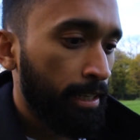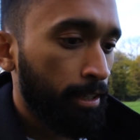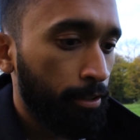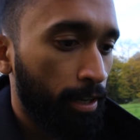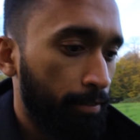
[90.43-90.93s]

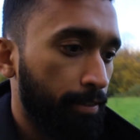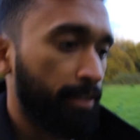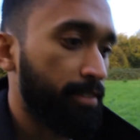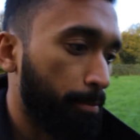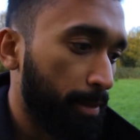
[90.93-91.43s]
Could I have done
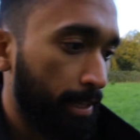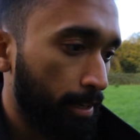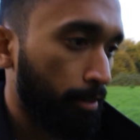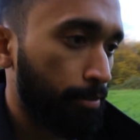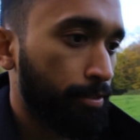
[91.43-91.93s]
something
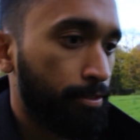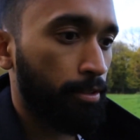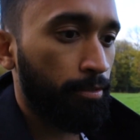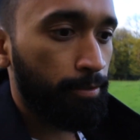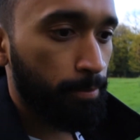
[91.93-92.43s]
else to
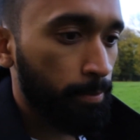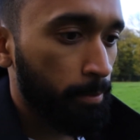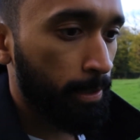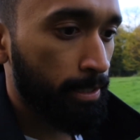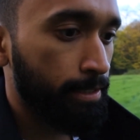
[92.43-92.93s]
have
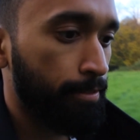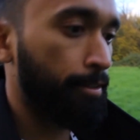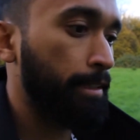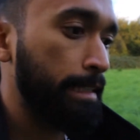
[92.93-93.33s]
made it different?